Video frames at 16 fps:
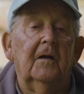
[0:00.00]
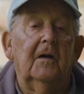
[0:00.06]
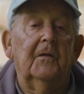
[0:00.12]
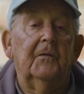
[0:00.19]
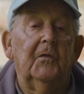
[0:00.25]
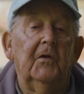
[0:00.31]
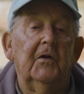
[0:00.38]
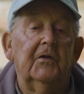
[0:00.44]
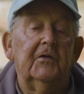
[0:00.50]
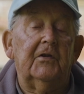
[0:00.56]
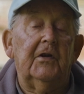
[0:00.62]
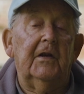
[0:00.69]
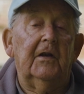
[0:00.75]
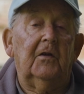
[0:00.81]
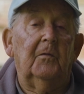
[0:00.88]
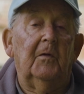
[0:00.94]
I've worked
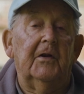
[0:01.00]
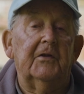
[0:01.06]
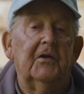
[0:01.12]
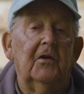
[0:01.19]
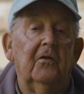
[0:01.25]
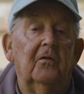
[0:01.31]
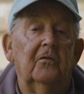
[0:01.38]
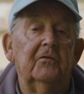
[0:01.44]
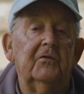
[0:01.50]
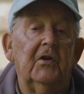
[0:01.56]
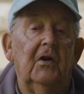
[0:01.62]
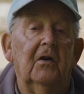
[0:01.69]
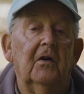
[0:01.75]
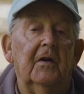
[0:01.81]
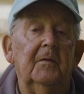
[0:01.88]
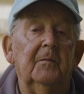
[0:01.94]
here quite a long
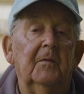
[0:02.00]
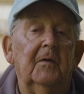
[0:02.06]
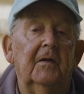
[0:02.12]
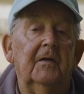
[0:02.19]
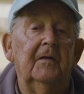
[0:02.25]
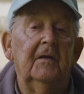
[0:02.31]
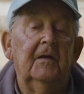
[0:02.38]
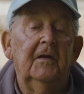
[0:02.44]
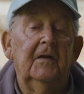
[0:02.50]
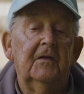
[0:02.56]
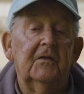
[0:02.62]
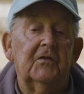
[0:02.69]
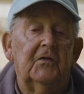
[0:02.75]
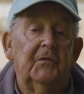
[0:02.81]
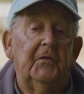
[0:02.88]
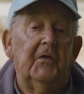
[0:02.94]
time, and
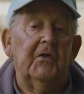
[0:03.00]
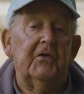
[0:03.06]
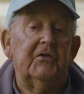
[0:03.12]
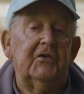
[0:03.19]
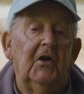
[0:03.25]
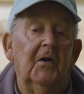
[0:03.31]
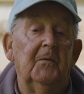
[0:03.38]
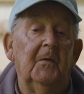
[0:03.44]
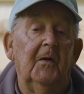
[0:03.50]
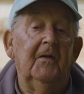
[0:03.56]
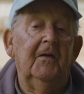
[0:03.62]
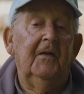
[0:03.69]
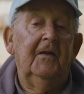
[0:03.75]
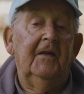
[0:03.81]
it's the first time uh,